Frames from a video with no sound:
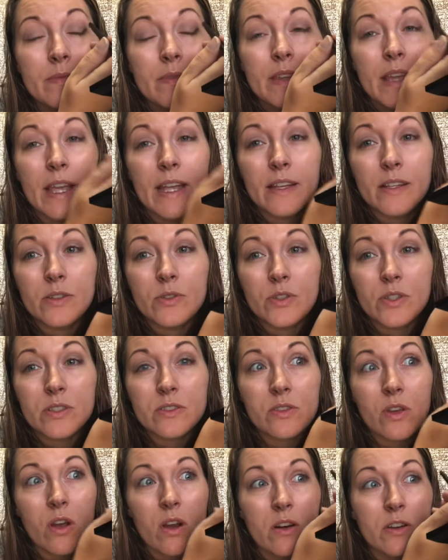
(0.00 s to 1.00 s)
And it looks
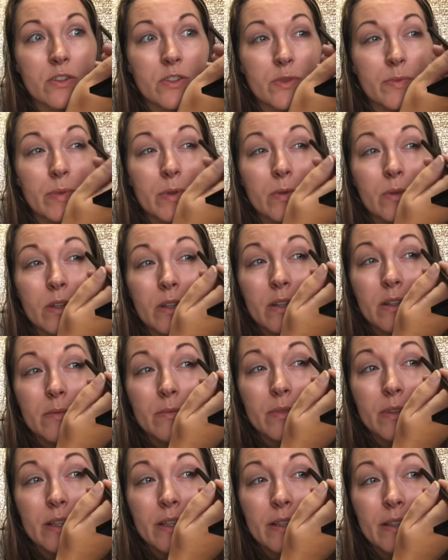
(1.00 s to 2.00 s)
harsh, but we're gonna
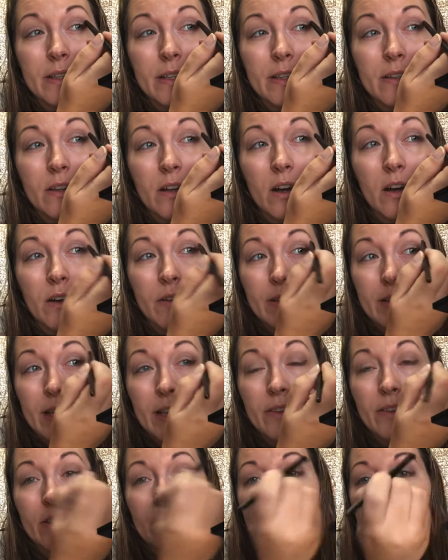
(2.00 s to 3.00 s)
blend it all
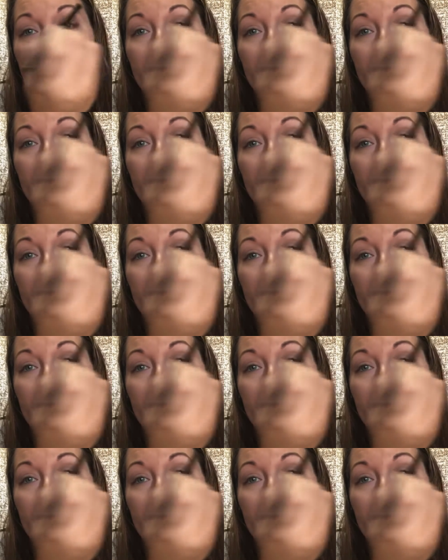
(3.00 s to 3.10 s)
together.